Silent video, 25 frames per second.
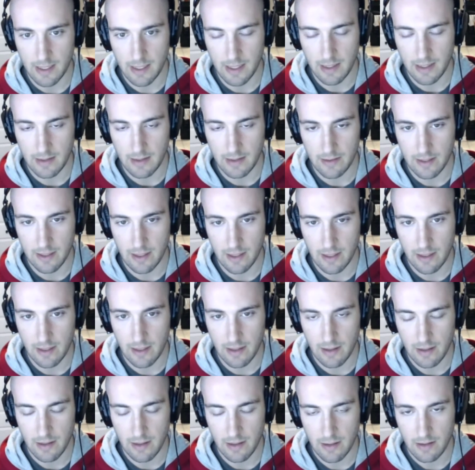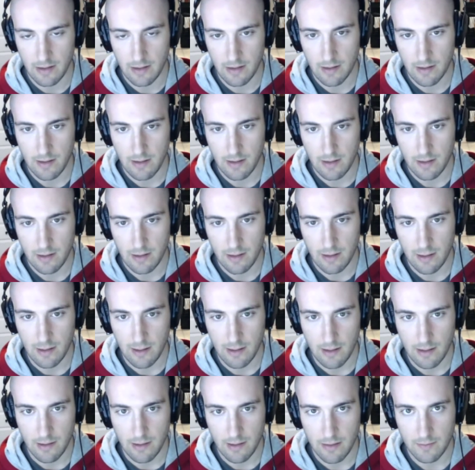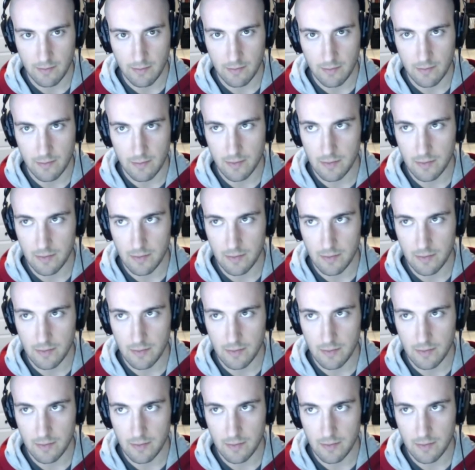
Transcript: and the Sony